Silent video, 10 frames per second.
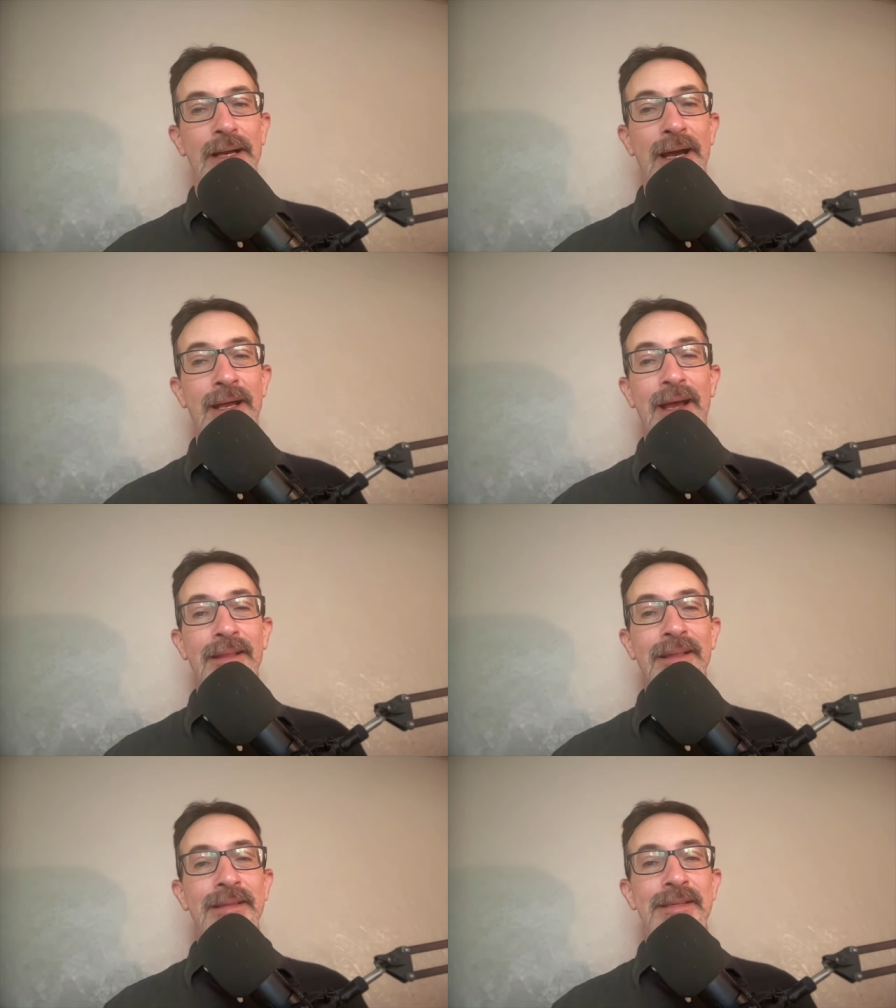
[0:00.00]
i, I
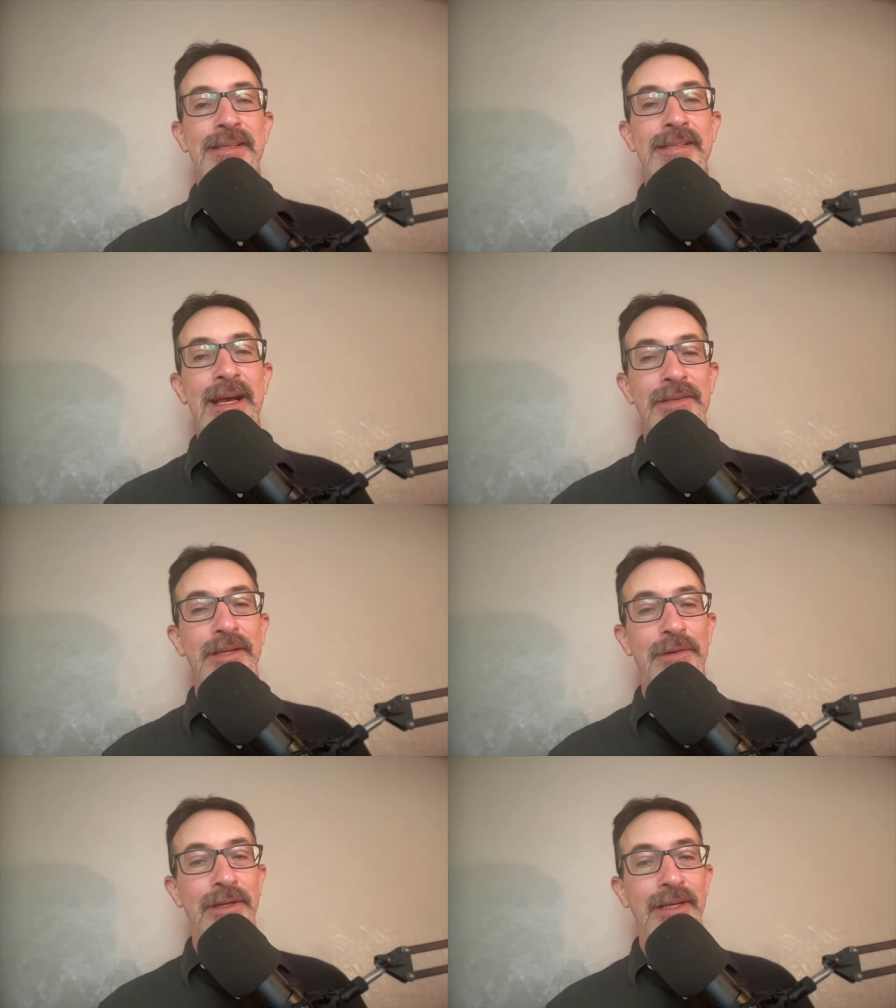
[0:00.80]
think this is
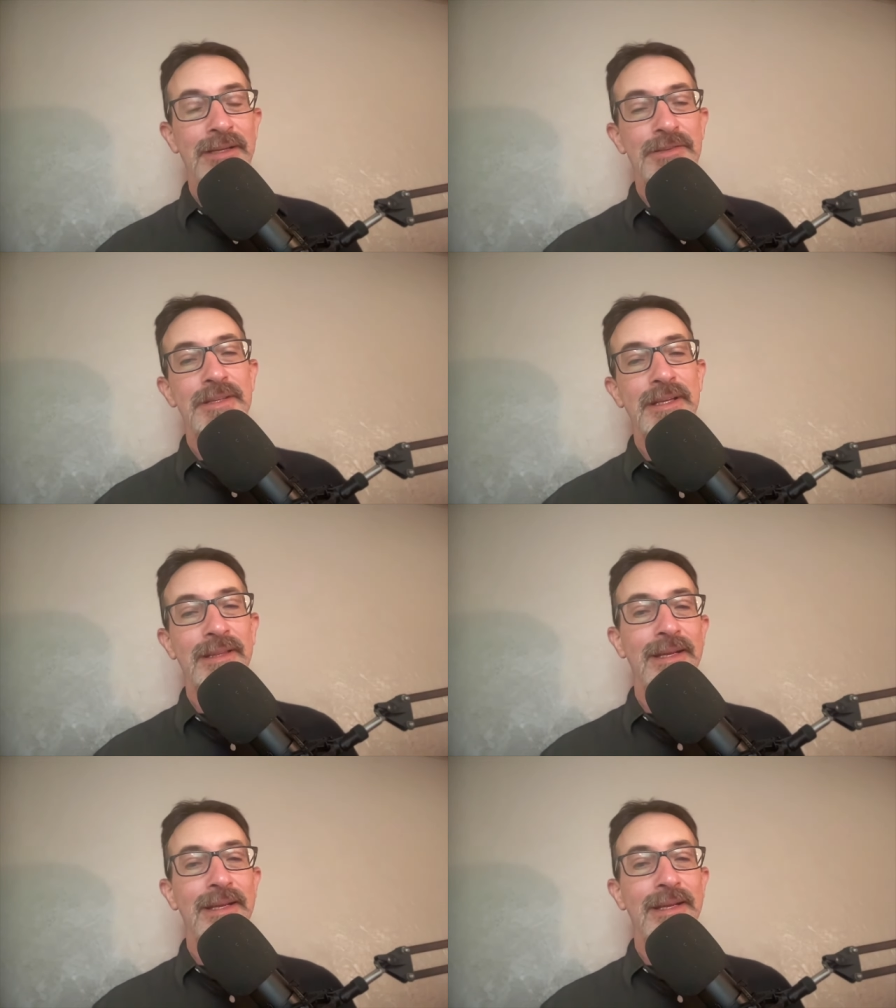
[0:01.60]
actually a really interesting